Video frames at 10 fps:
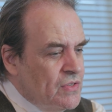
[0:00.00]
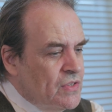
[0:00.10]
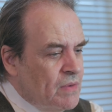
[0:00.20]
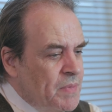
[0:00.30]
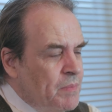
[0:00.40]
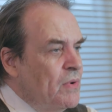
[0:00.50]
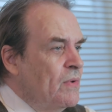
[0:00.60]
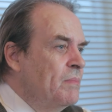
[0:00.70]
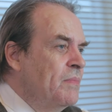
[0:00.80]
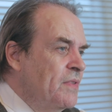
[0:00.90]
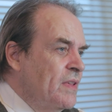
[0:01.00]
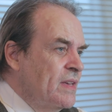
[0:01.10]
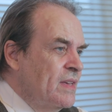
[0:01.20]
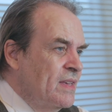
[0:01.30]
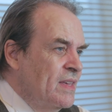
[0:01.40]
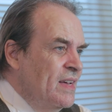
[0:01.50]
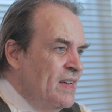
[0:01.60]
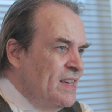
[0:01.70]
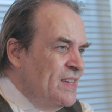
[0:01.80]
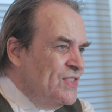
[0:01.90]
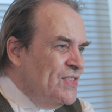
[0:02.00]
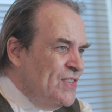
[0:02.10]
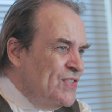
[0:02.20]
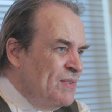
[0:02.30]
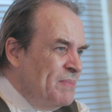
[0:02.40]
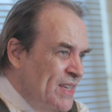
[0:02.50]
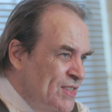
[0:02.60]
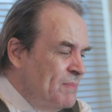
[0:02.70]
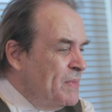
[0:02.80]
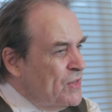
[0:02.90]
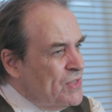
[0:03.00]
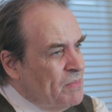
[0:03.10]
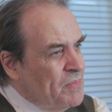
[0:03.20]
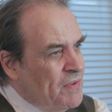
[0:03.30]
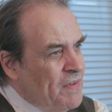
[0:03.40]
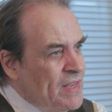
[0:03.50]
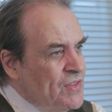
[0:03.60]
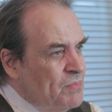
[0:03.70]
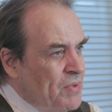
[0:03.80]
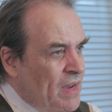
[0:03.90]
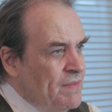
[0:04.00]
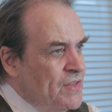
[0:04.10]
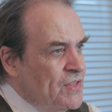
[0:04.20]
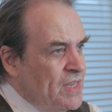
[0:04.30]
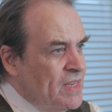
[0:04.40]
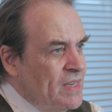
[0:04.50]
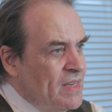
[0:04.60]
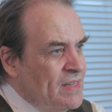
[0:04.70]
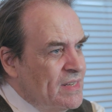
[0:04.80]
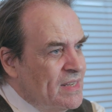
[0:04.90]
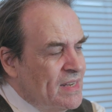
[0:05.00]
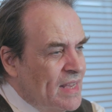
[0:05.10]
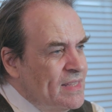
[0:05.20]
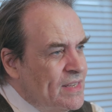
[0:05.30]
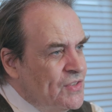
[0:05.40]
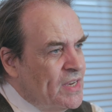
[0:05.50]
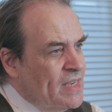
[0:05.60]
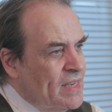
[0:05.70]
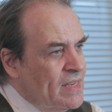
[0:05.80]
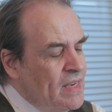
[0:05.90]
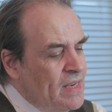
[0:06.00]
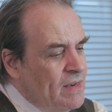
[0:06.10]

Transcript: some people think is amazing because it provides privacy and identity checking,